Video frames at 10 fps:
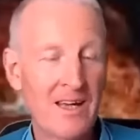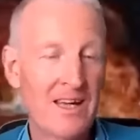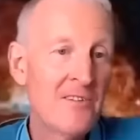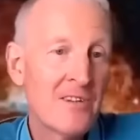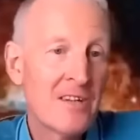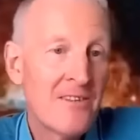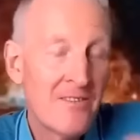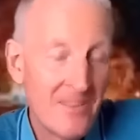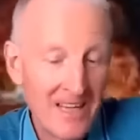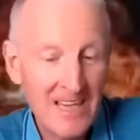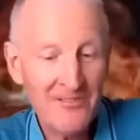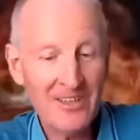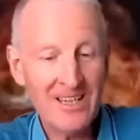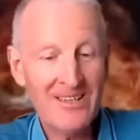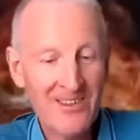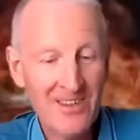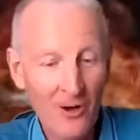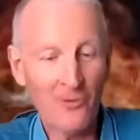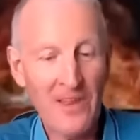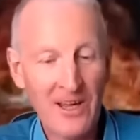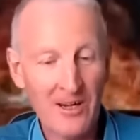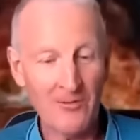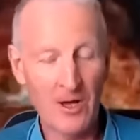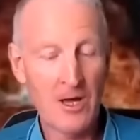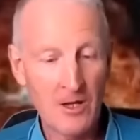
Even in even in the whole thing of,